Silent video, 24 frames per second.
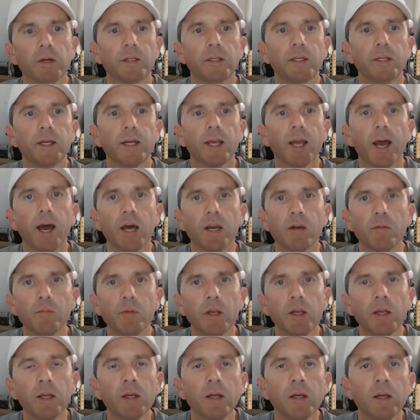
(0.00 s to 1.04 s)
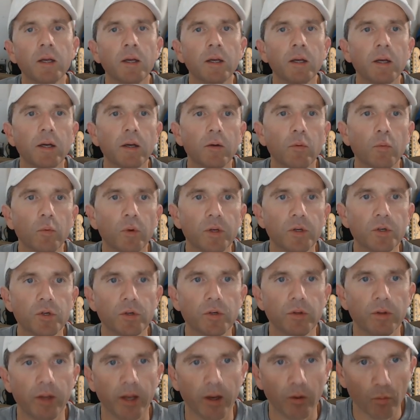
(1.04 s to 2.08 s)
economy, which
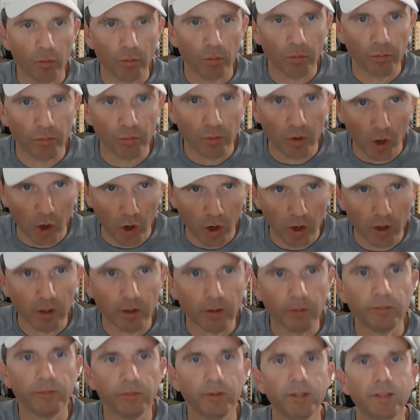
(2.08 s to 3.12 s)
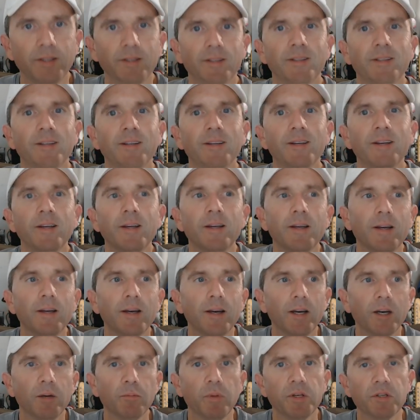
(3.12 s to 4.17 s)
they are
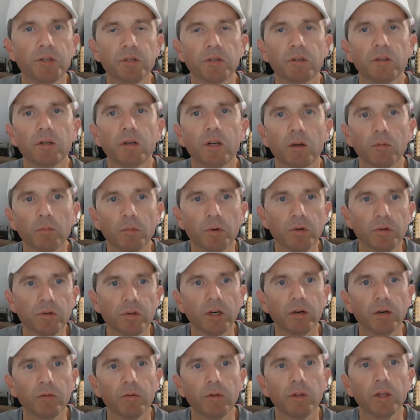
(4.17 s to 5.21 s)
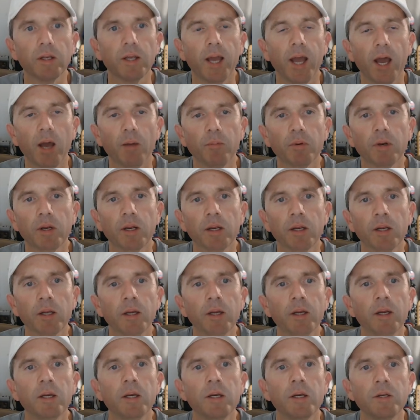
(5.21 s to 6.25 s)
based on the numbers and everything happening.
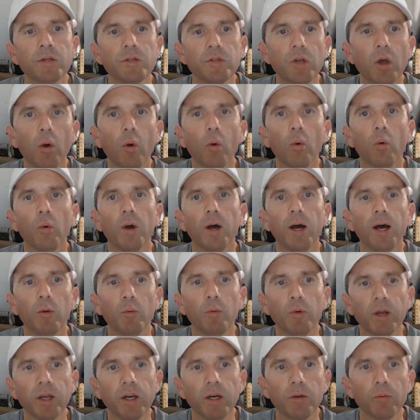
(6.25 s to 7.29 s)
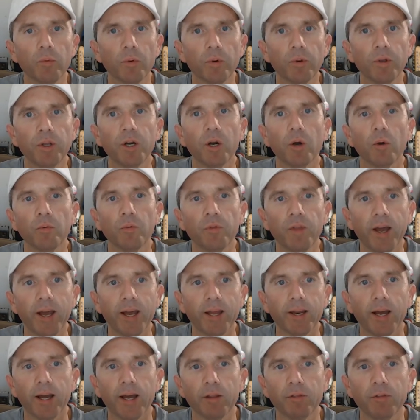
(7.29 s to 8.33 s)
So
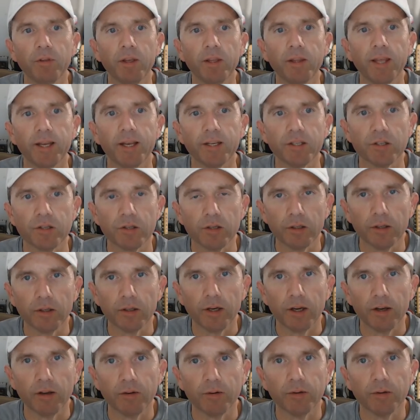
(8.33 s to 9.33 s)
I think that's an